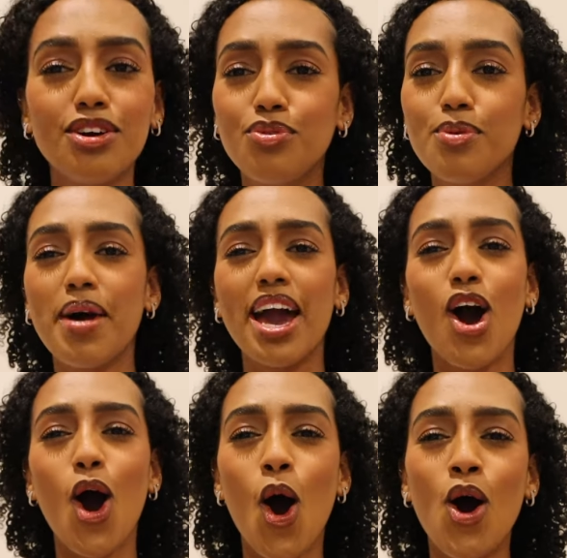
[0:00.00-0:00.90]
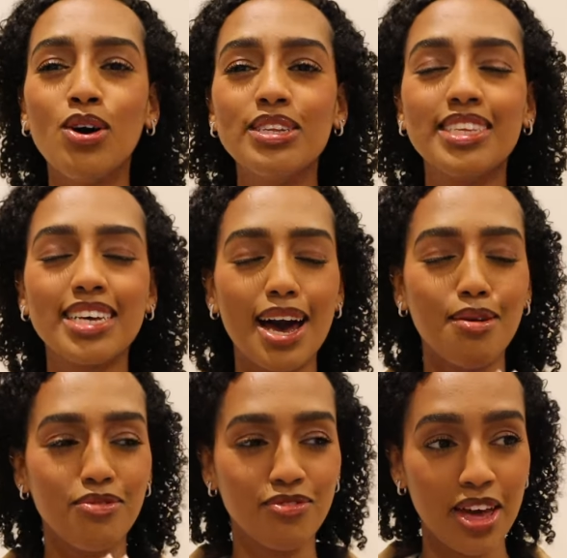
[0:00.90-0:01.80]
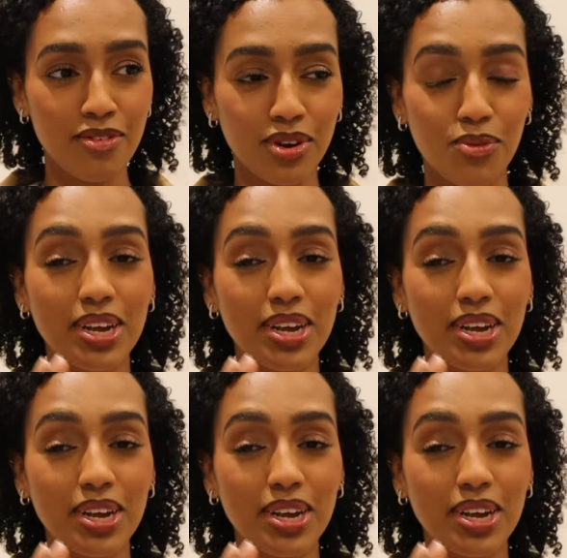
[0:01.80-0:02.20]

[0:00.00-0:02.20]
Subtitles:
off with my all-time favorite.